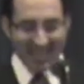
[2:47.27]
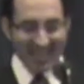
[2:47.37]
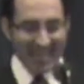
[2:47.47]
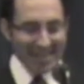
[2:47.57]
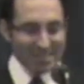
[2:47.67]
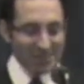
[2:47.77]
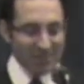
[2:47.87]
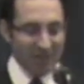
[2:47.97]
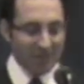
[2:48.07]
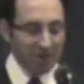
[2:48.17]
In high
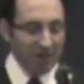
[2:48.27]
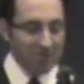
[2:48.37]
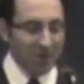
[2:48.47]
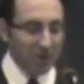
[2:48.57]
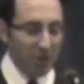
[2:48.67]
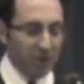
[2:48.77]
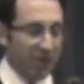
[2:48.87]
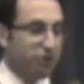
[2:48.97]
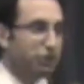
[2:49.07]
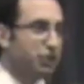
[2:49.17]
school, I thought about knowing
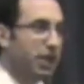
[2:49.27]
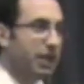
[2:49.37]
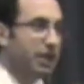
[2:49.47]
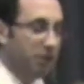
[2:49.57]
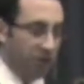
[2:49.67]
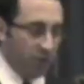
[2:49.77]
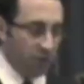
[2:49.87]
and understanding